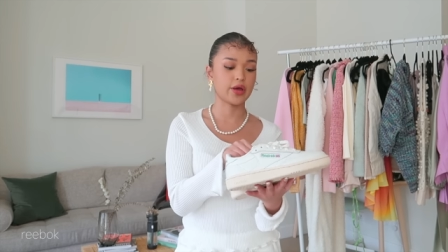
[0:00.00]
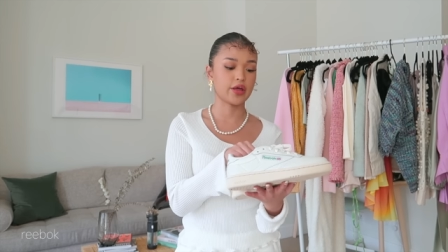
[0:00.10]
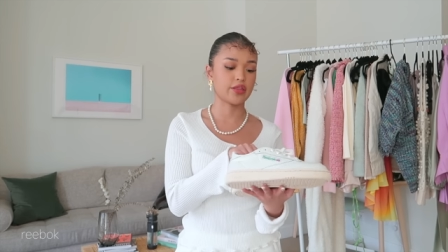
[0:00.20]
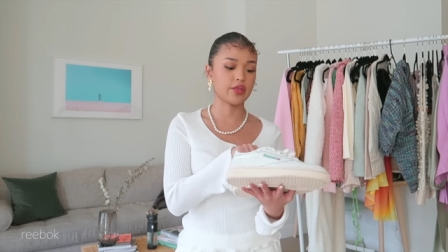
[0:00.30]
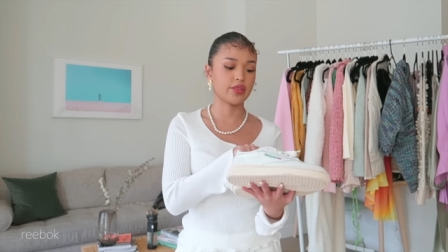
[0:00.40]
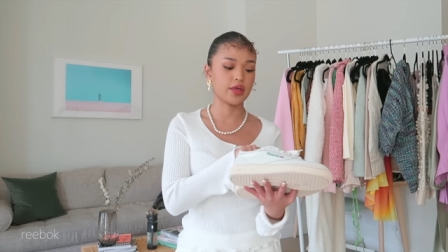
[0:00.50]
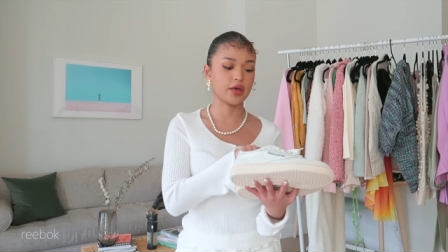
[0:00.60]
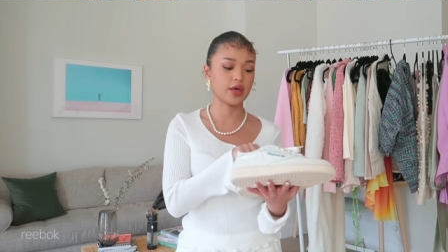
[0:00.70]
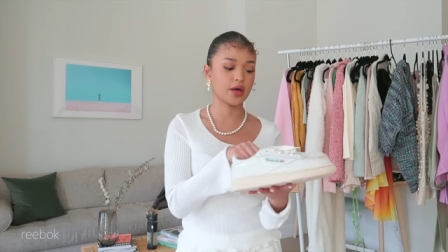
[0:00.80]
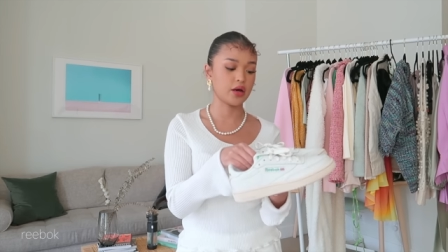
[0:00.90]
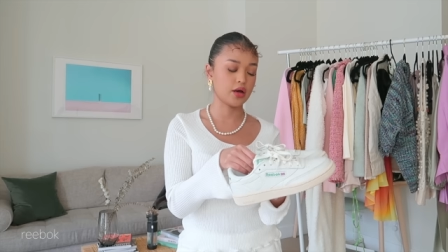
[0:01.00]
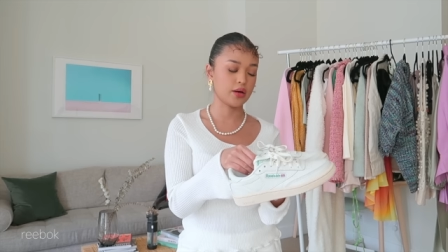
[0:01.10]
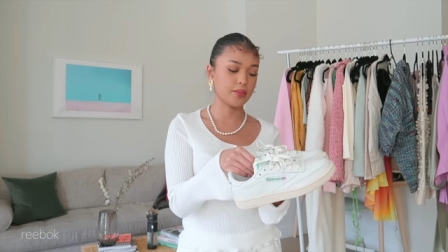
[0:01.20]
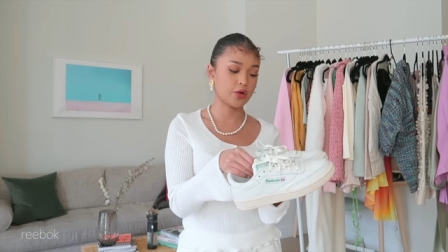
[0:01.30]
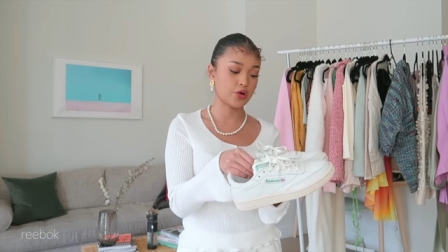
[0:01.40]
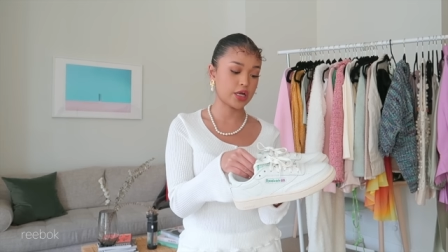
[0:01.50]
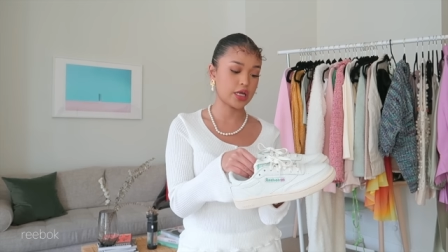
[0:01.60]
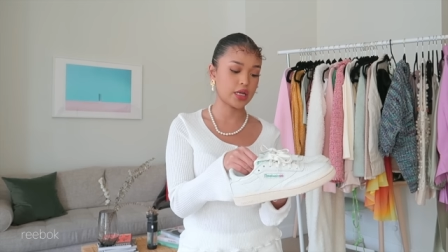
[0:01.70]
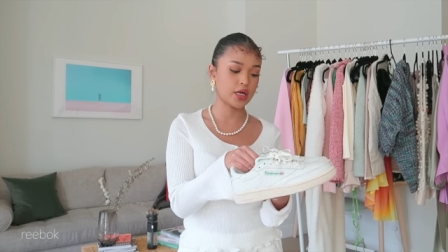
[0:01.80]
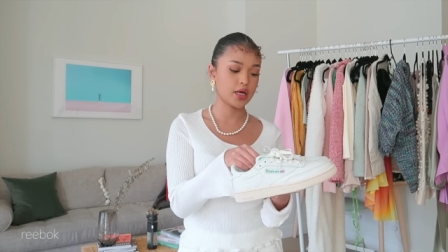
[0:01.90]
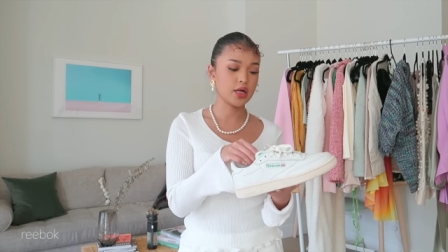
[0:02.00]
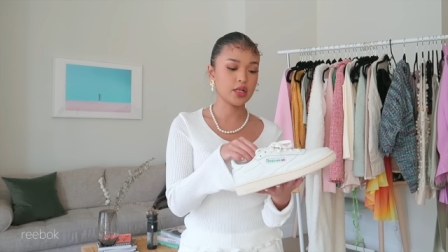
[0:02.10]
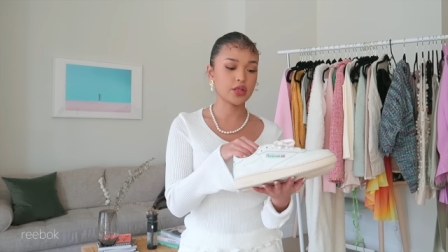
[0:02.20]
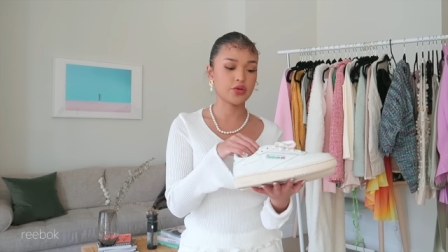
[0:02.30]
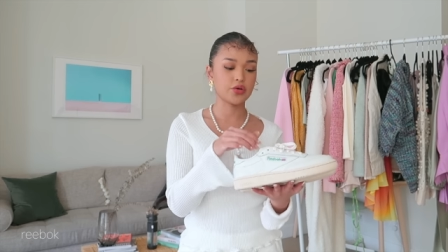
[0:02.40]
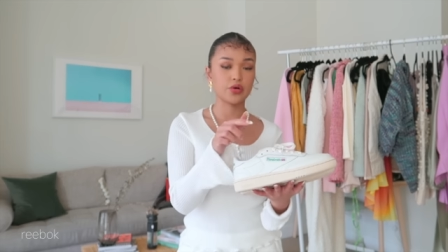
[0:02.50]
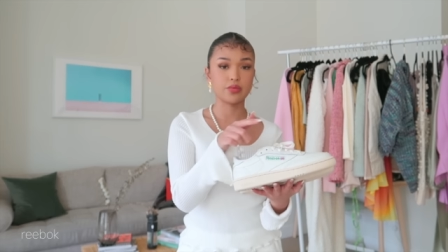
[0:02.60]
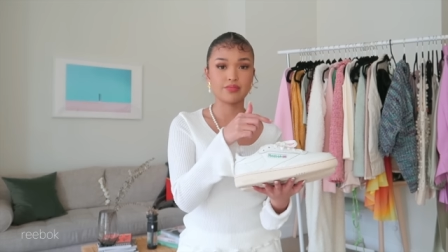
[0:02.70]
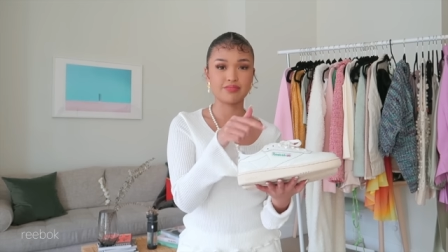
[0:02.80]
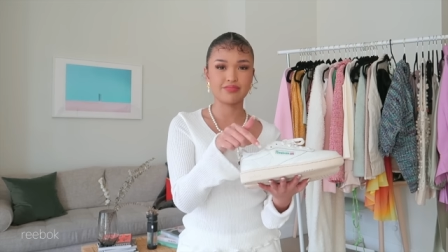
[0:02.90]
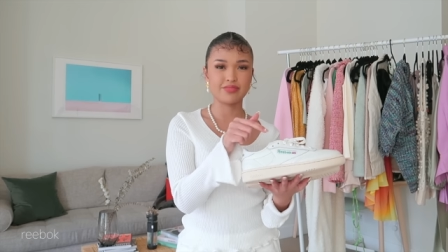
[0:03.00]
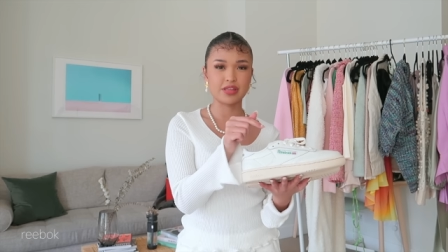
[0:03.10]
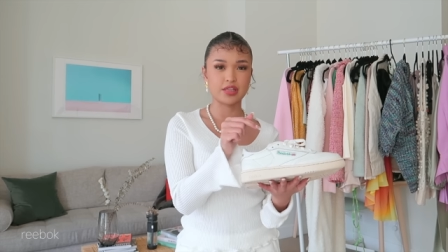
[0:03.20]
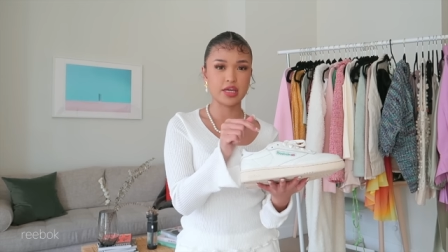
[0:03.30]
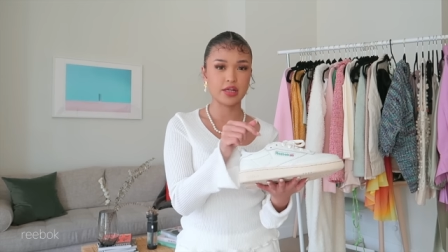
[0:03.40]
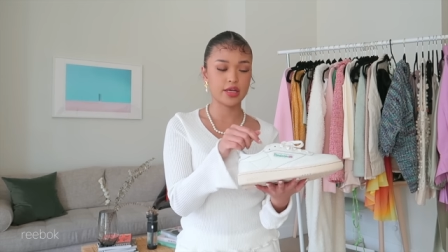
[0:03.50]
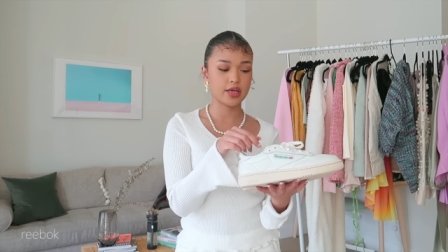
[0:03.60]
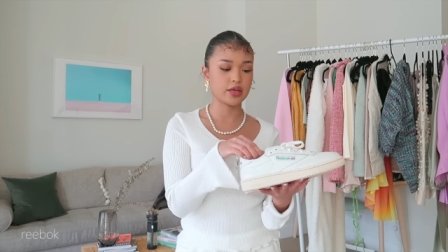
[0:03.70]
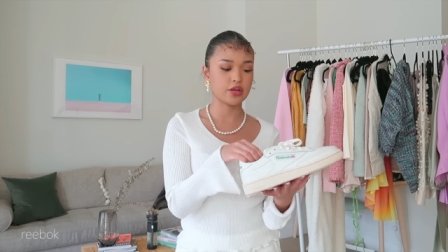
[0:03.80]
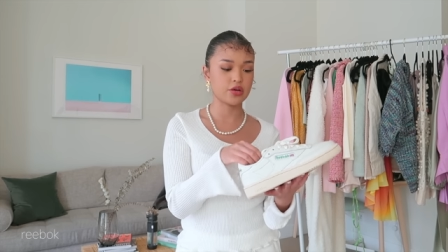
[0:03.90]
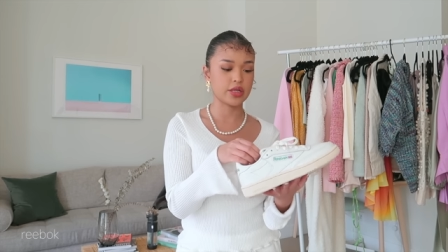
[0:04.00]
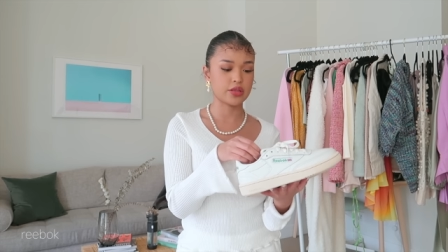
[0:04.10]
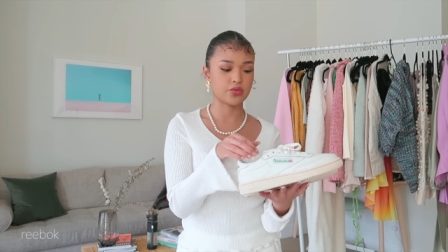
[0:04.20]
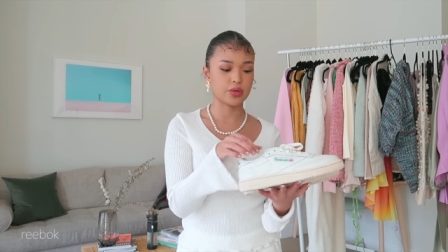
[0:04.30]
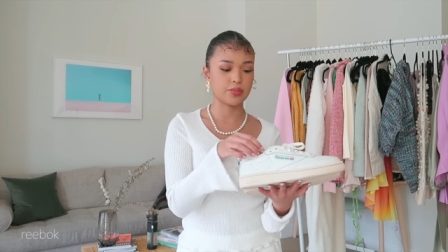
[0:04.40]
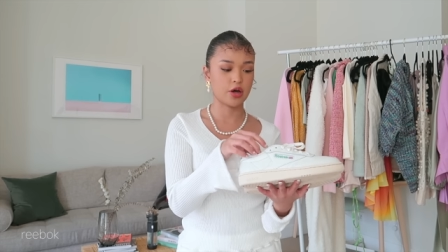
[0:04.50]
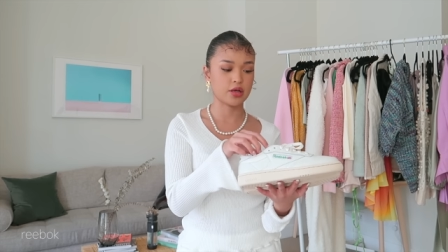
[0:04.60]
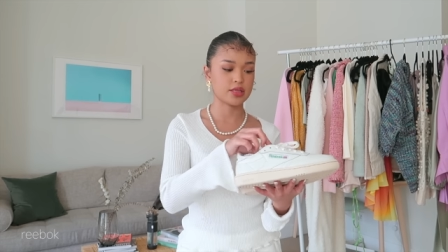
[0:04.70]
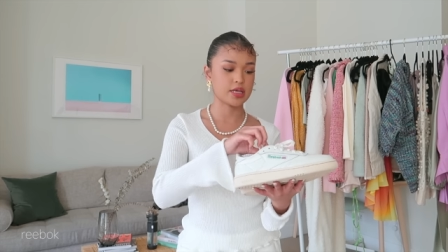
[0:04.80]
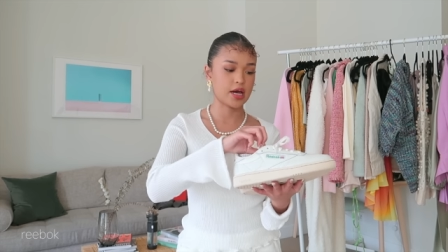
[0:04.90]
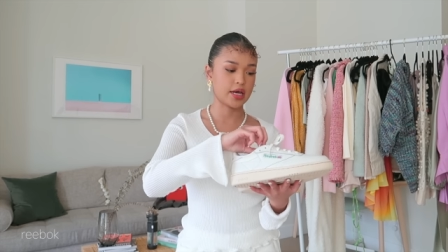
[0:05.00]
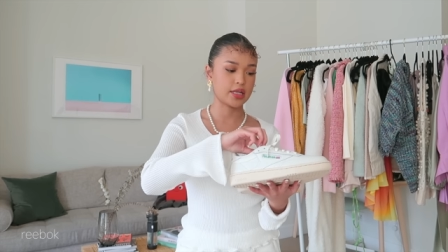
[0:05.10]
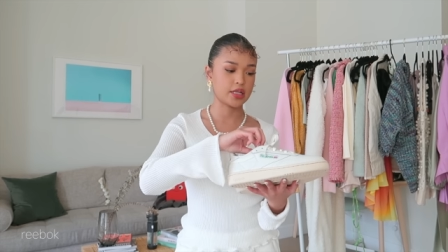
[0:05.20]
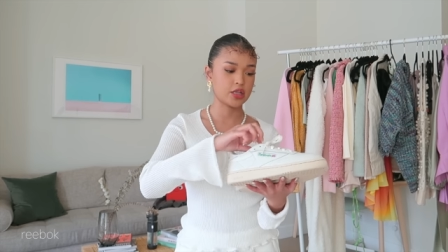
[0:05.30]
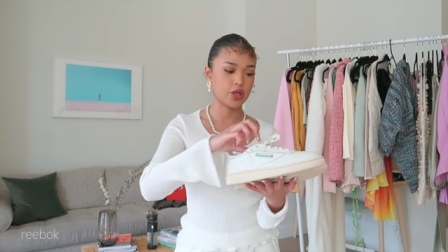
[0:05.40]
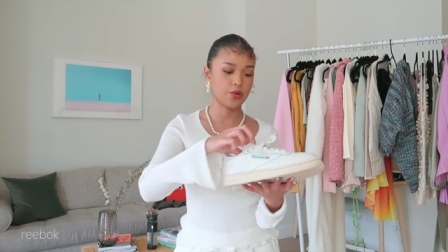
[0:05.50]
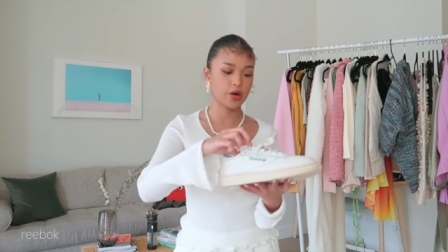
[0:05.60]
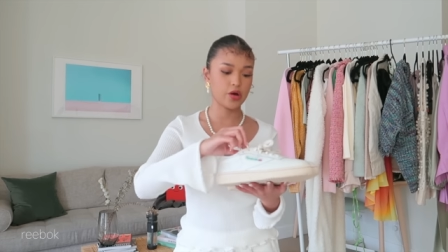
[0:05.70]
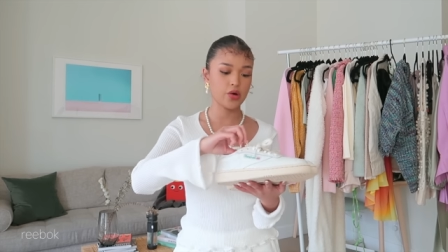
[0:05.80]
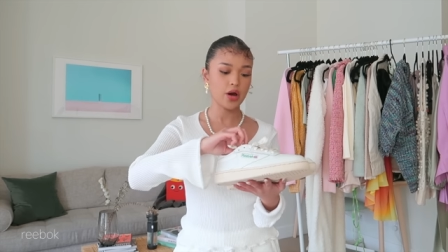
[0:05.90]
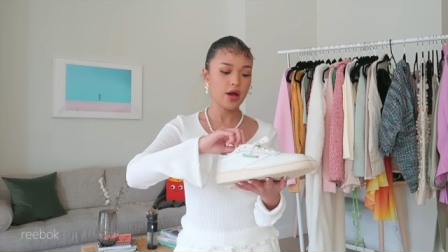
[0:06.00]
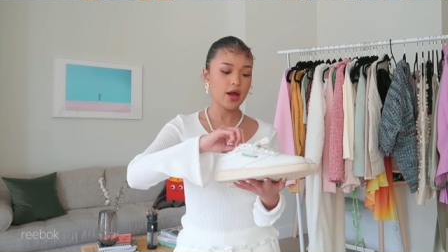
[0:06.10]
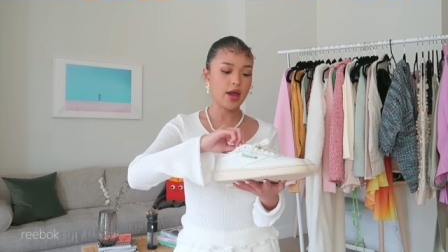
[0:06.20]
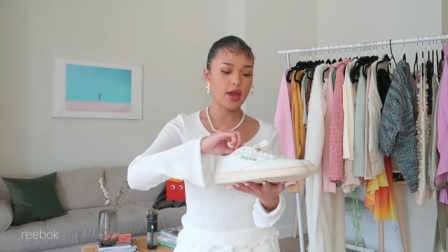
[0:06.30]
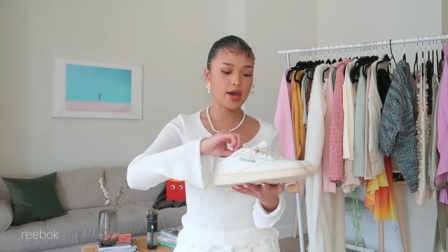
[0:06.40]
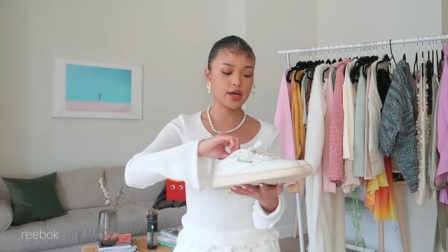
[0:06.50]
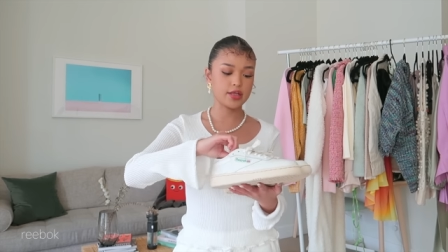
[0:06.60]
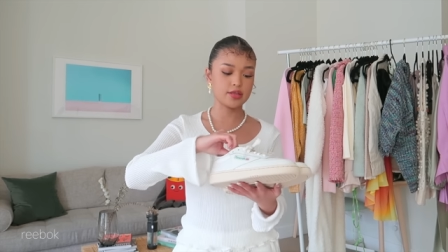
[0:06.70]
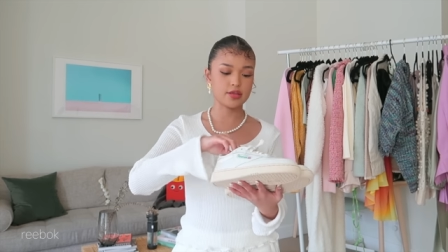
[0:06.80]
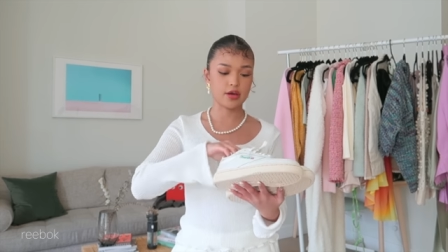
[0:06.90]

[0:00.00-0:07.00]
with the green little detailing, you know, like the Reebok sign and logo. And